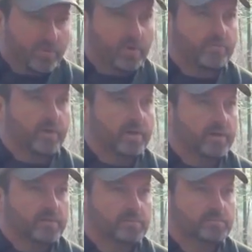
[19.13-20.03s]
you off right
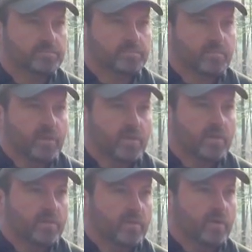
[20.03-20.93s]
here.
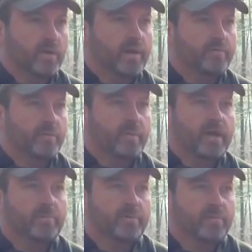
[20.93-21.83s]
You all have the
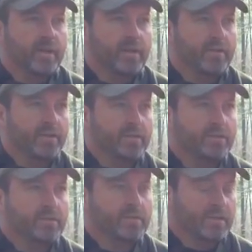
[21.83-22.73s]
map of the area.